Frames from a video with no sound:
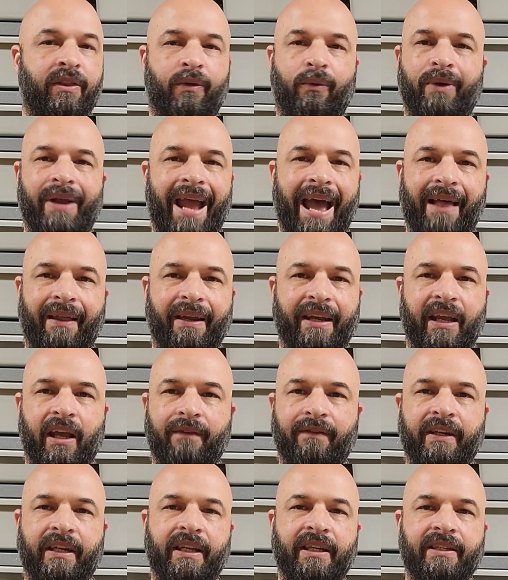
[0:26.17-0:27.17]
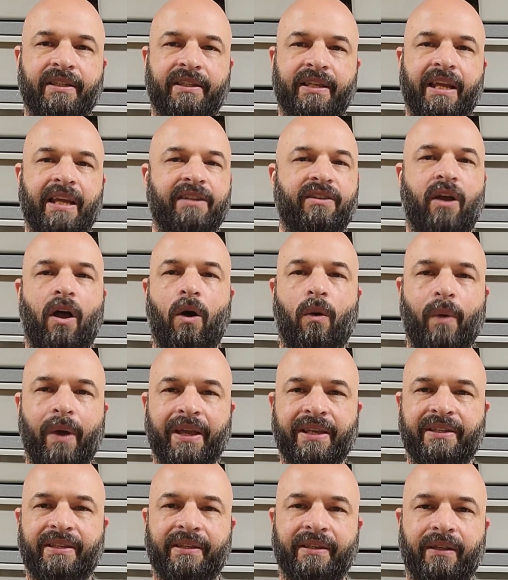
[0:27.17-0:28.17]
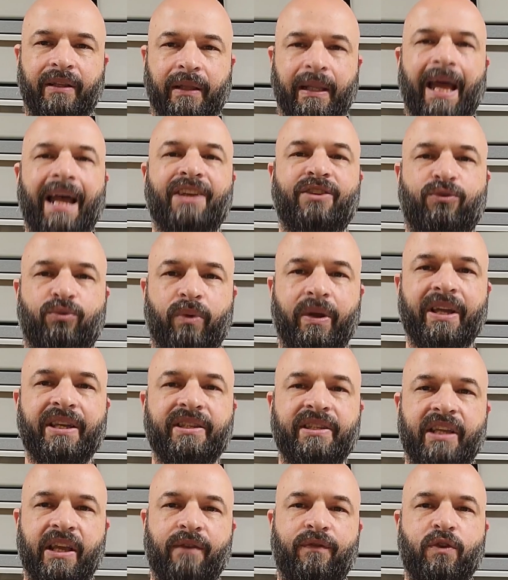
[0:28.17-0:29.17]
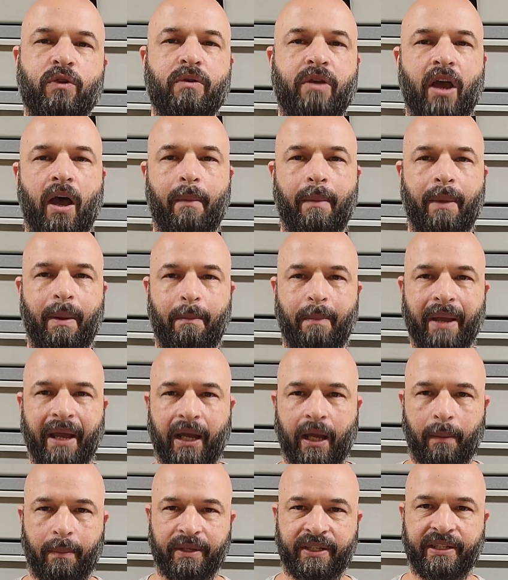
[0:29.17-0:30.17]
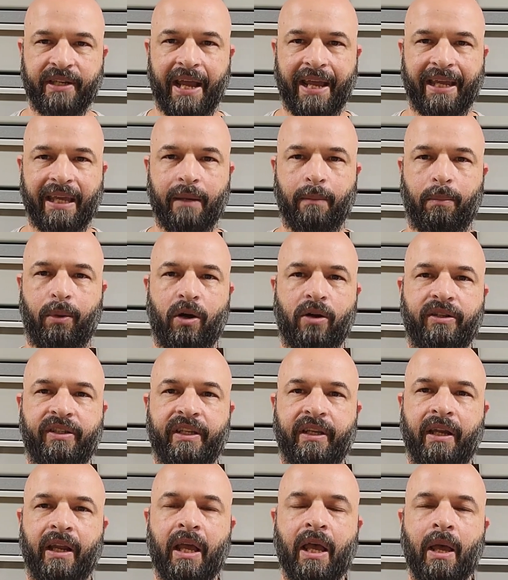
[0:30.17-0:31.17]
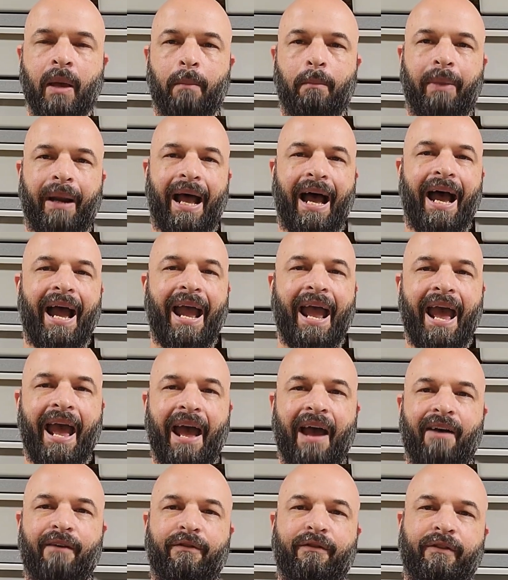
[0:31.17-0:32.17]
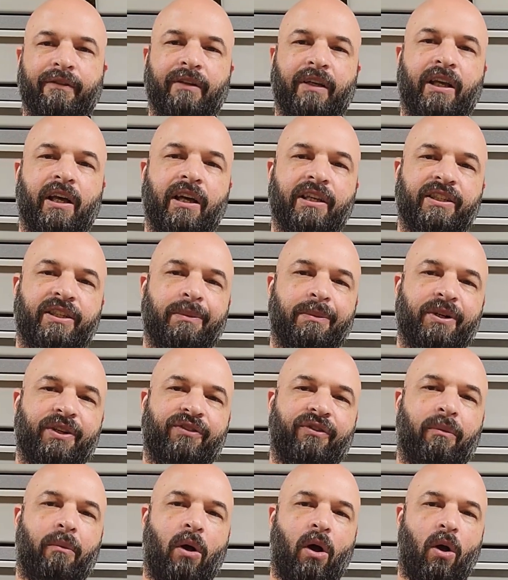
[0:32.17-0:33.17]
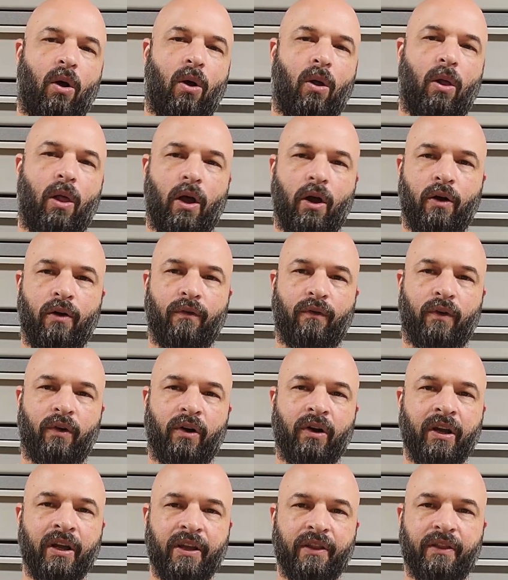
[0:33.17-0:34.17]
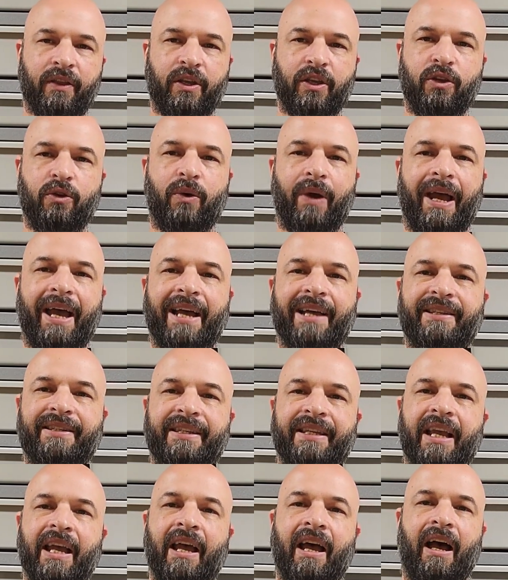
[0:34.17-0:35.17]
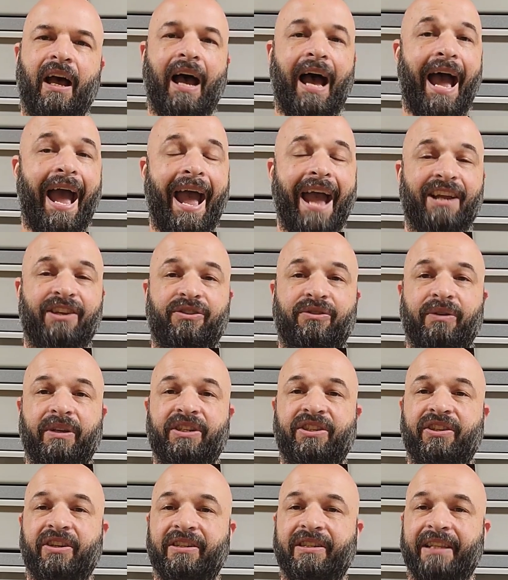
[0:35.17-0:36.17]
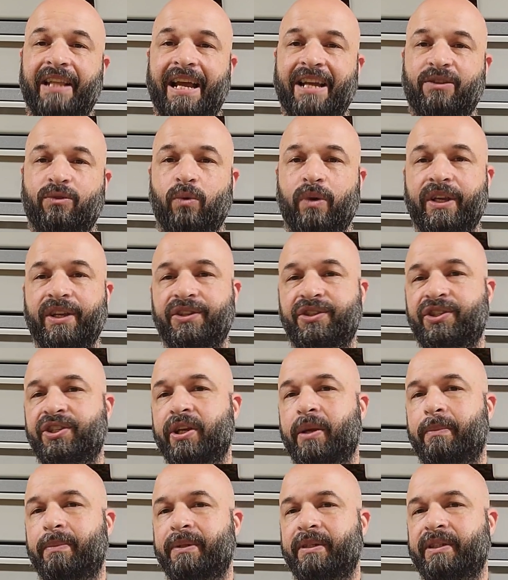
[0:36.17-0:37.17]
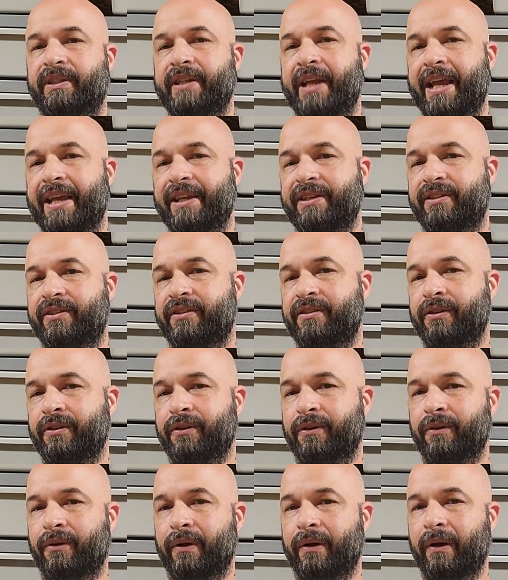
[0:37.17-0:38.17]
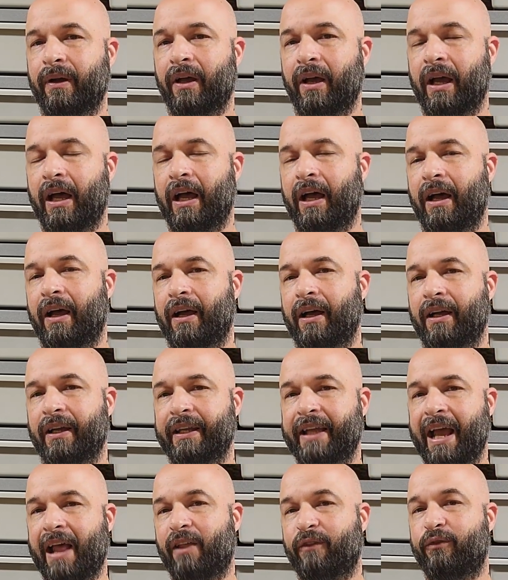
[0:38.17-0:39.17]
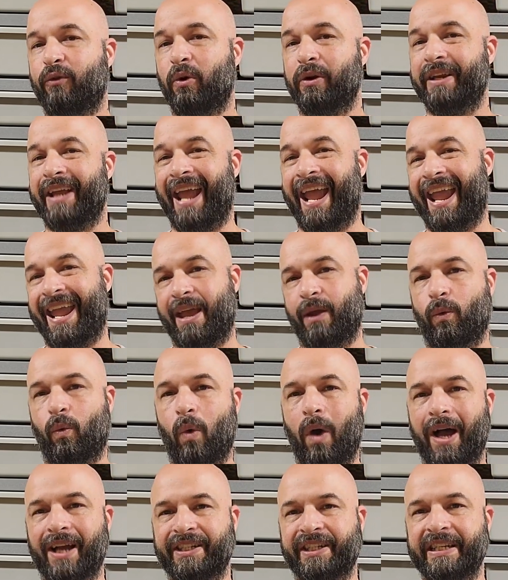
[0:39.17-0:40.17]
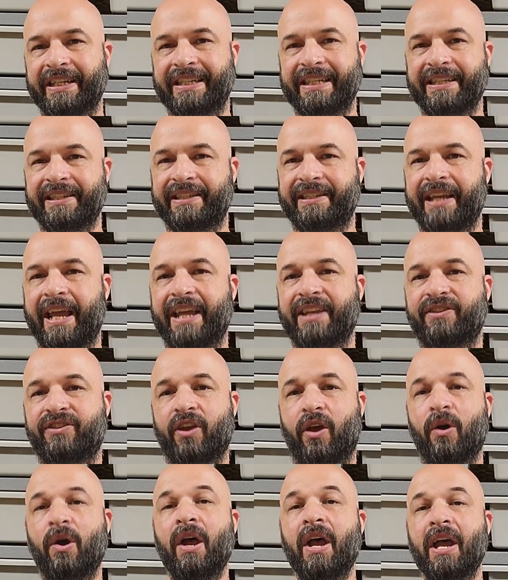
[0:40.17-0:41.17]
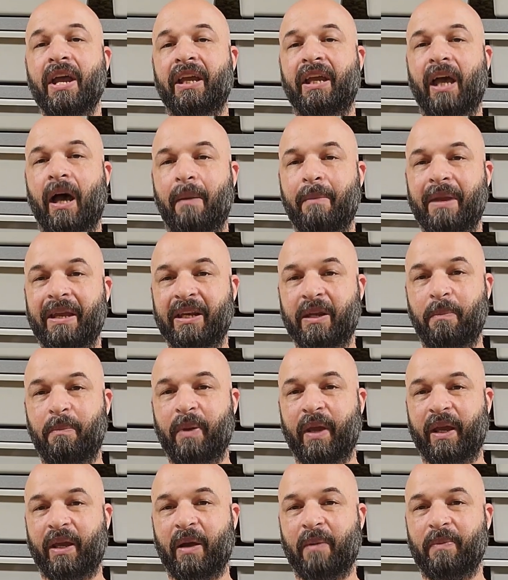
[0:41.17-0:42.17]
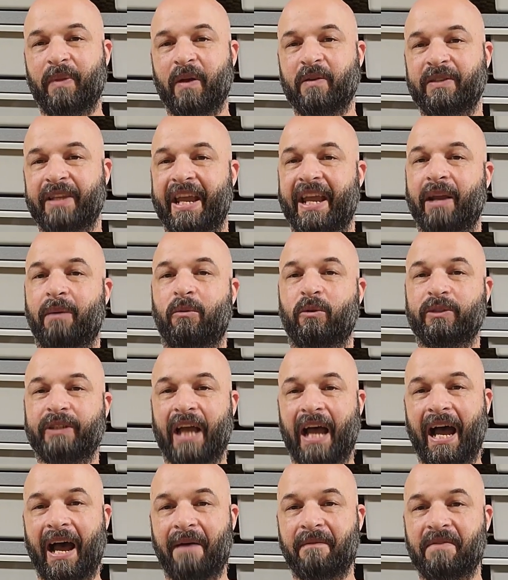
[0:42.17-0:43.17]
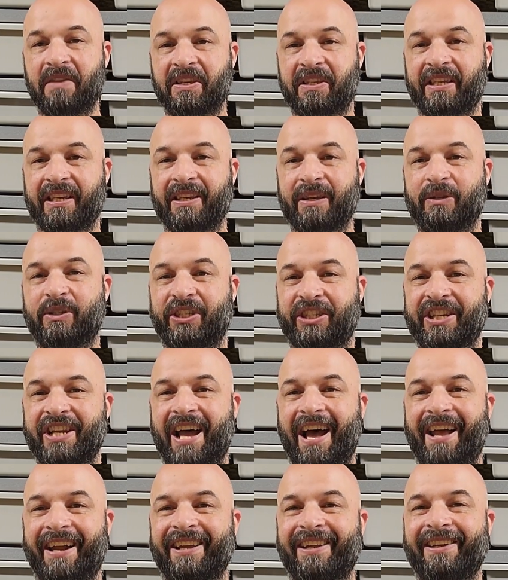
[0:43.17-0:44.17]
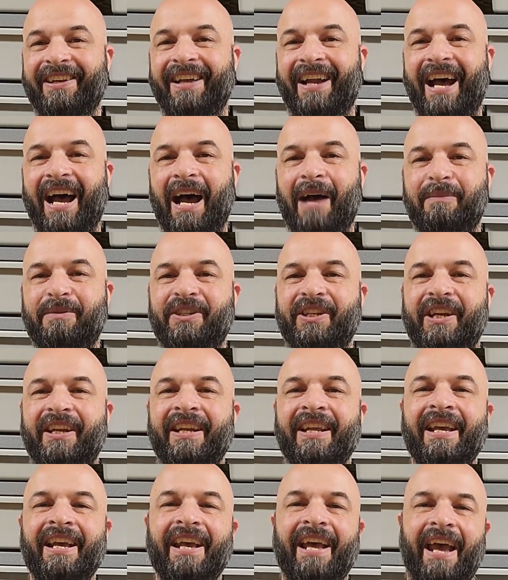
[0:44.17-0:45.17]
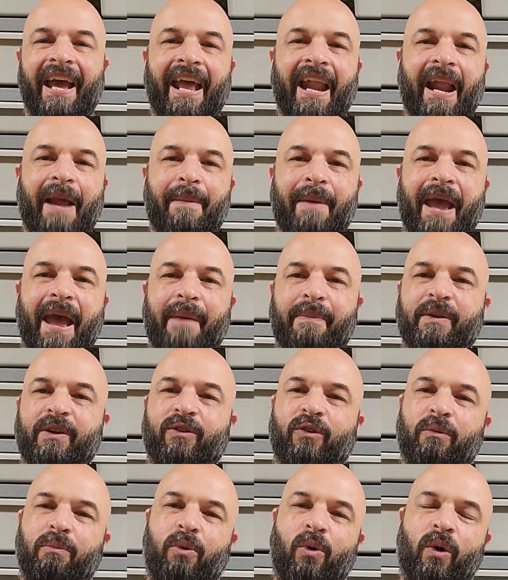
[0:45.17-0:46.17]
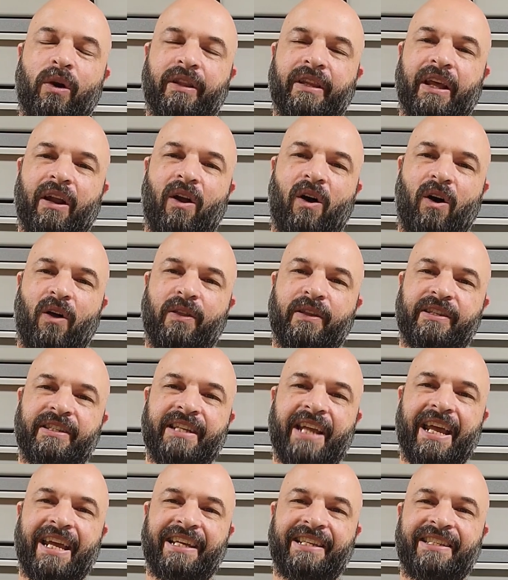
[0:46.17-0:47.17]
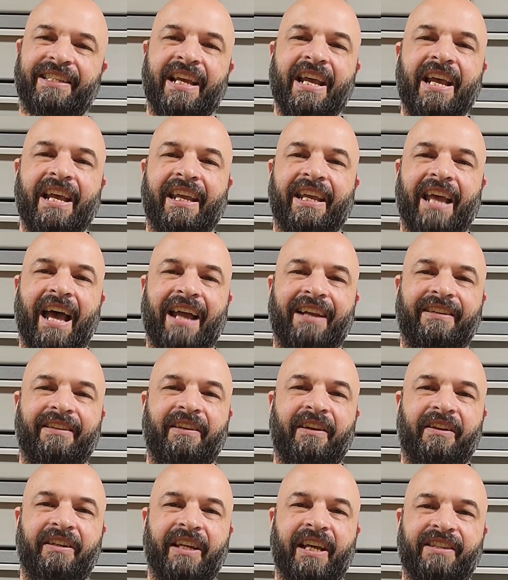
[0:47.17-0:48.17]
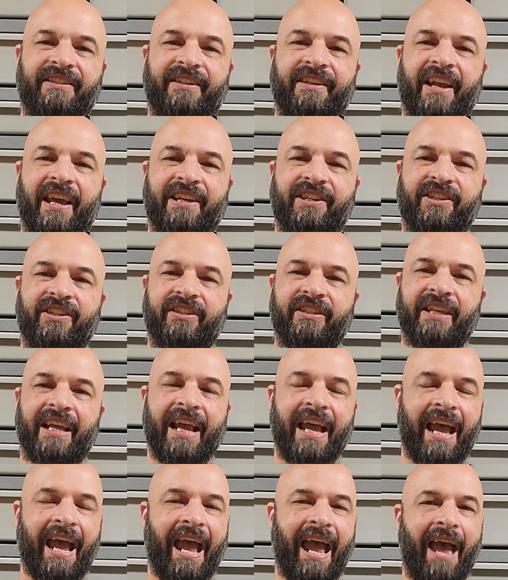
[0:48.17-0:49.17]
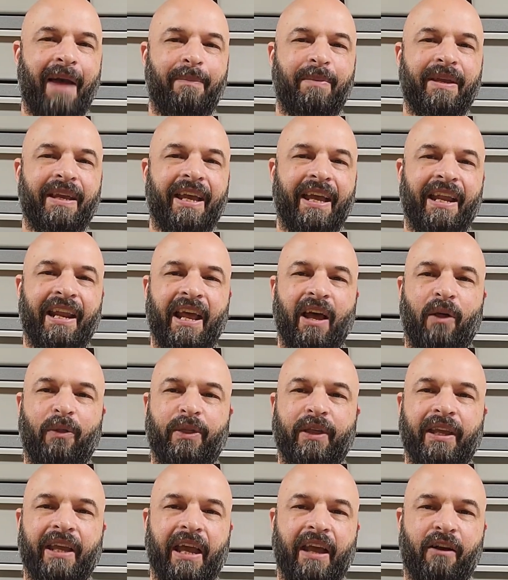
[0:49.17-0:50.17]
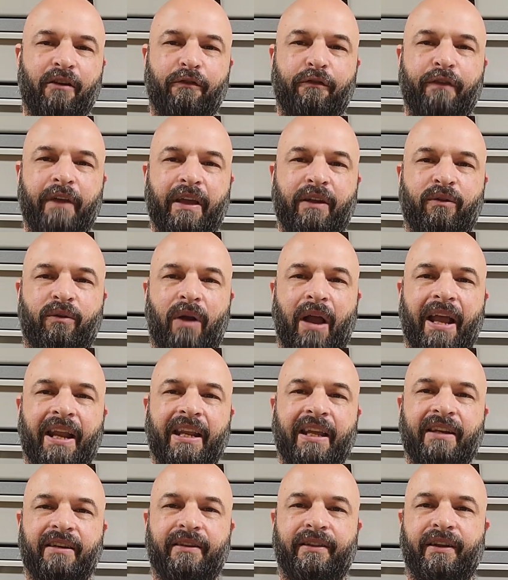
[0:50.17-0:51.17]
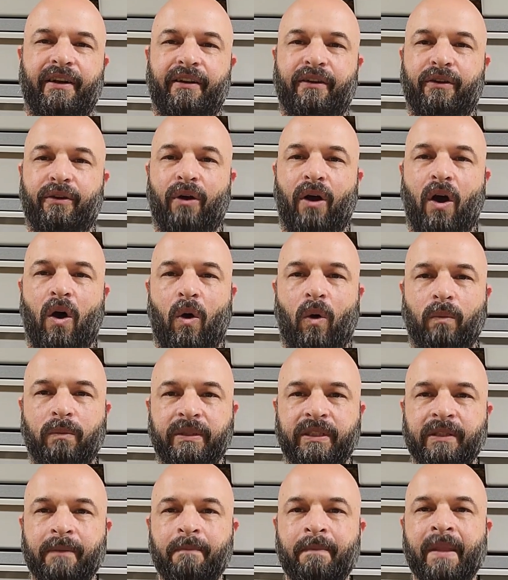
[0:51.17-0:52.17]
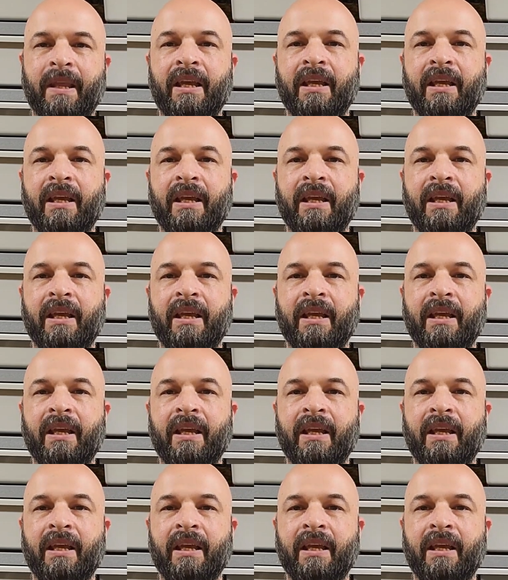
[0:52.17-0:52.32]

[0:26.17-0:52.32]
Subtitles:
The reality of it is it's always less risk if you come and pick up a snake in person. But I have customers from all over the U.S. I actually just last week shipped snakes to California and Washington State. So coming to pick up those animals obviously is not a good option. And I'm happy to report that all the snakes got to their destinations happy and healthy and are fitting right into their new homes.